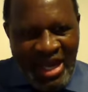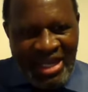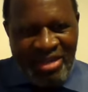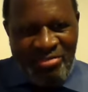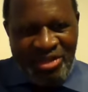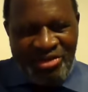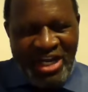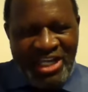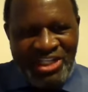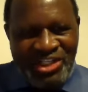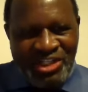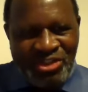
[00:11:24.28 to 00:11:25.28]
I am a
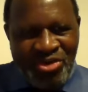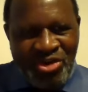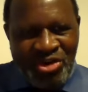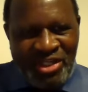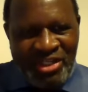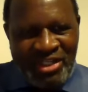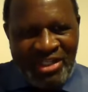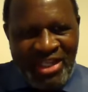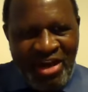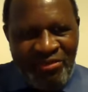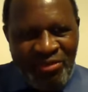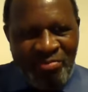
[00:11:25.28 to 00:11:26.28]
righteous God,
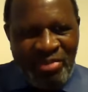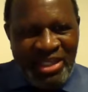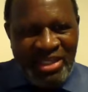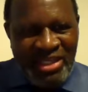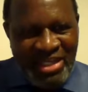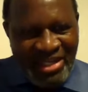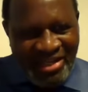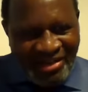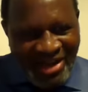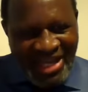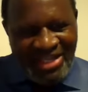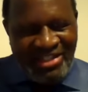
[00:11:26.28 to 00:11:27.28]
therefore be
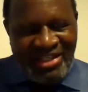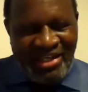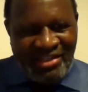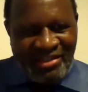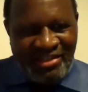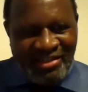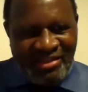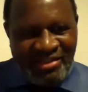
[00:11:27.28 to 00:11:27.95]
righteous.